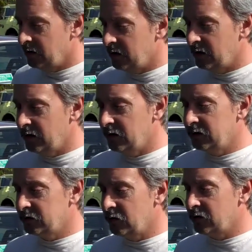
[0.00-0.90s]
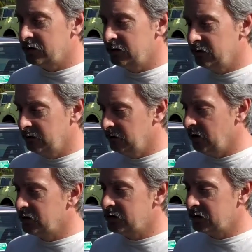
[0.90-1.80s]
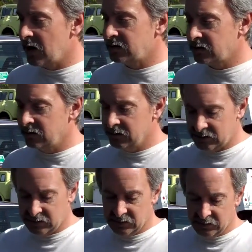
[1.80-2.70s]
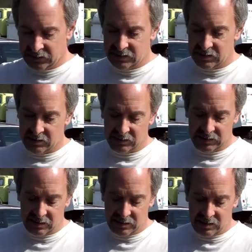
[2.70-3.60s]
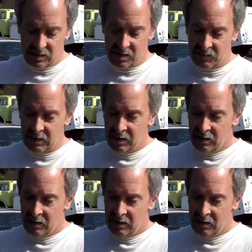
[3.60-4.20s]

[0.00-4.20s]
As far as the hoses, gasket, and seals, there's a